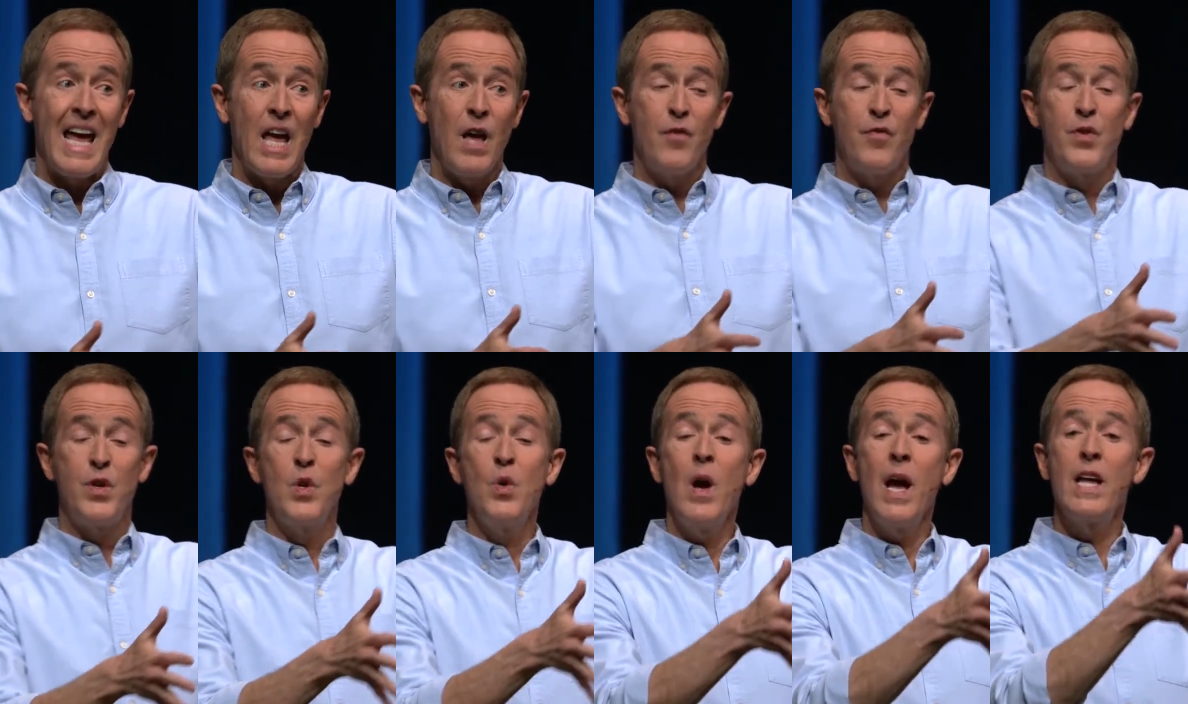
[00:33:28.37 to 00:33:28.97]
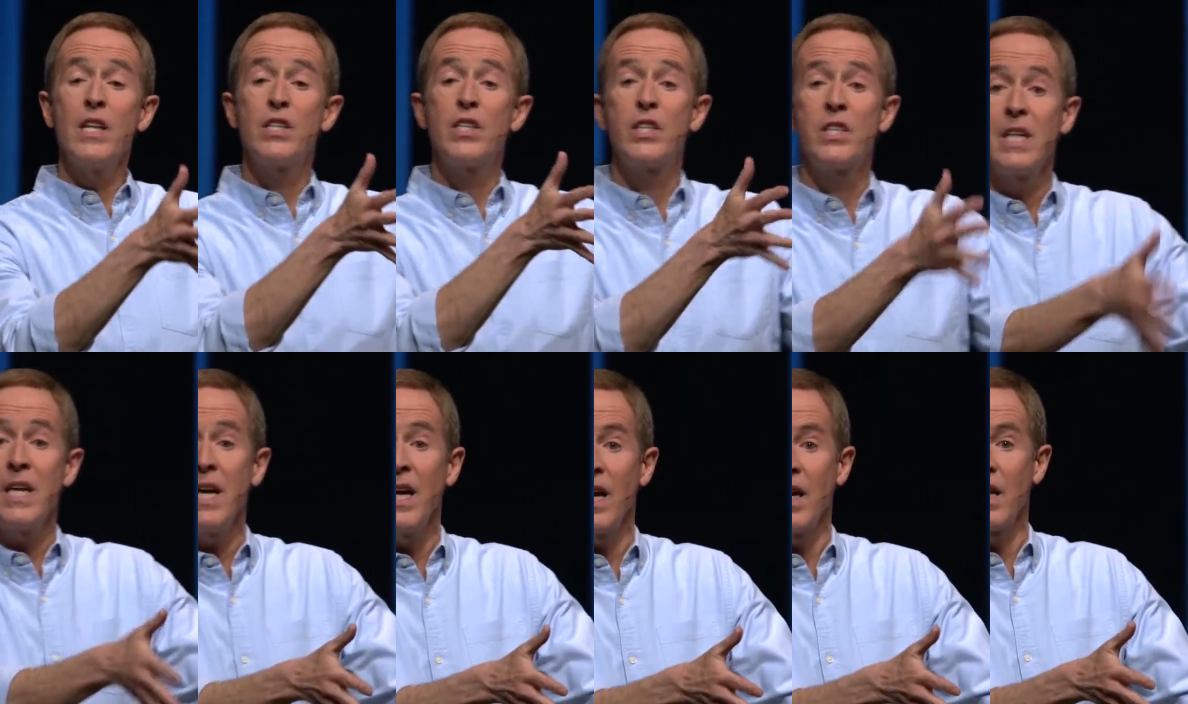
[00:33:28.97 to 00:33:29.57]
if you had
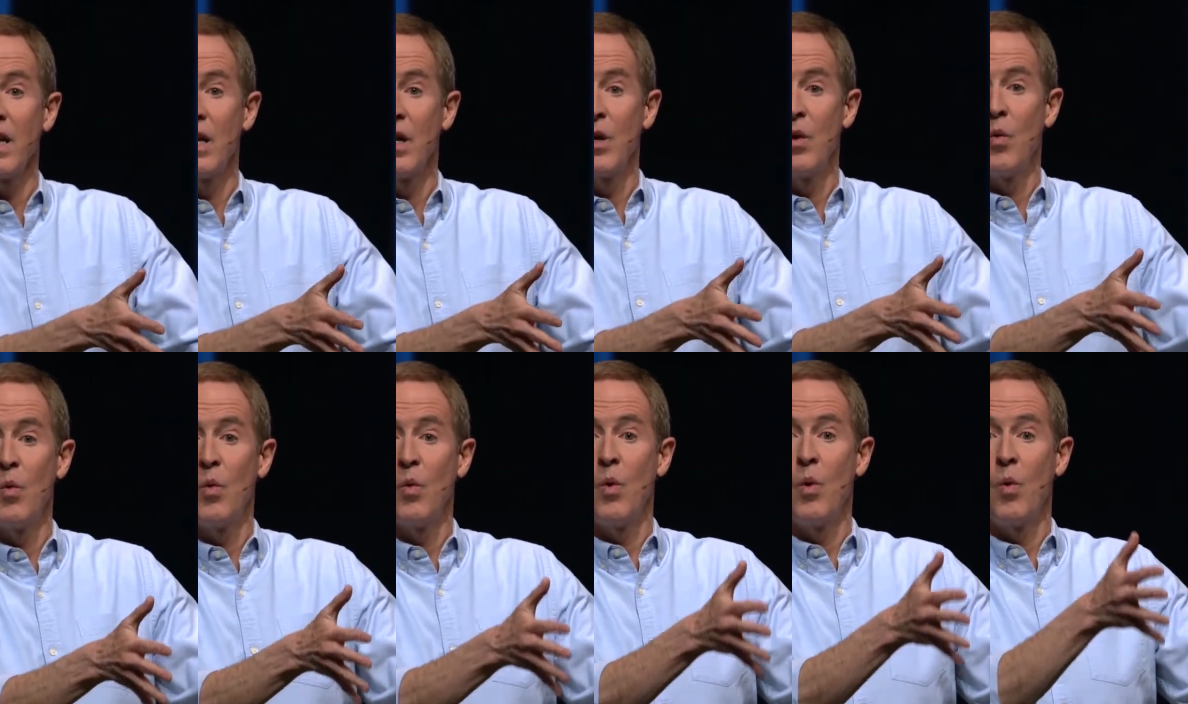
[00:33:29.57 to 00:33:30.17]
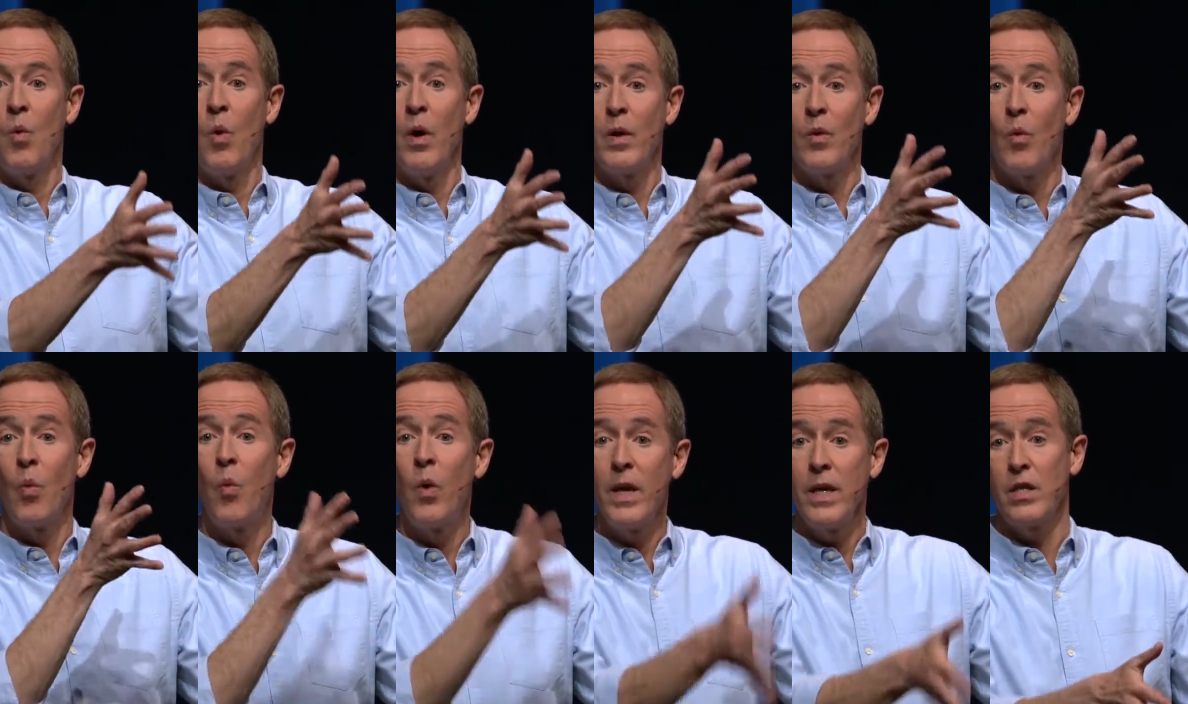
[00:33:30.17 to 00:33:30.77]
seen what
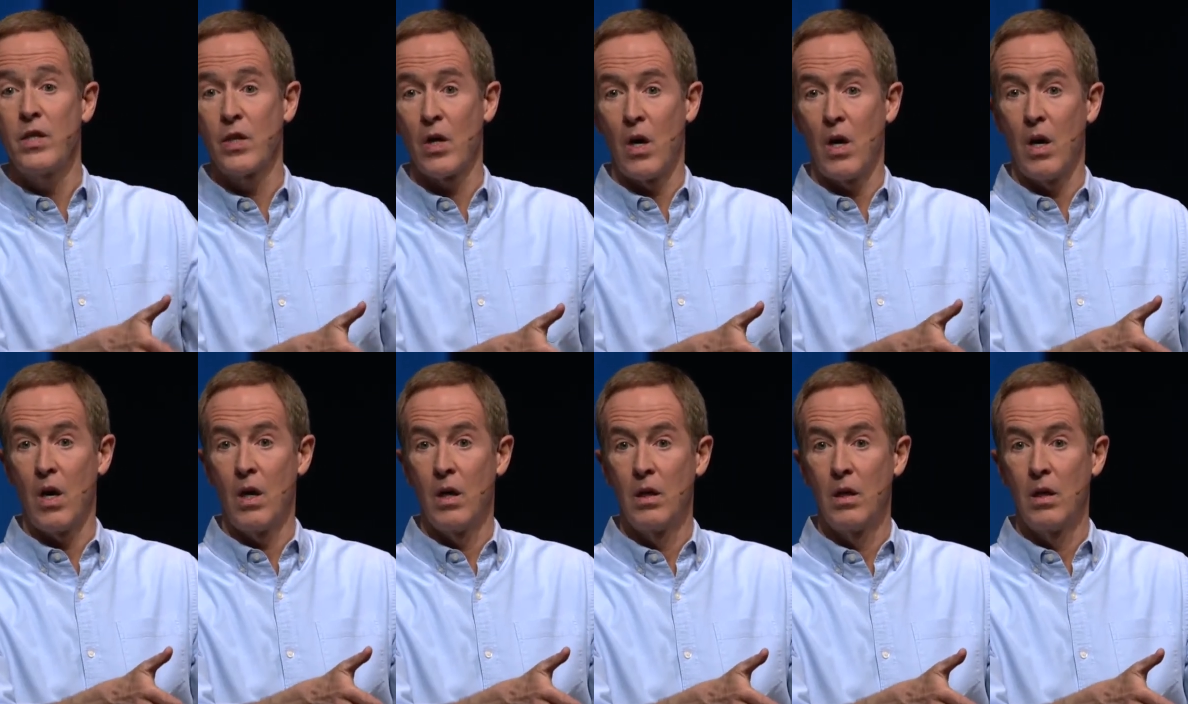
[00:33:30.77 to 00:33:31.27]
we saw,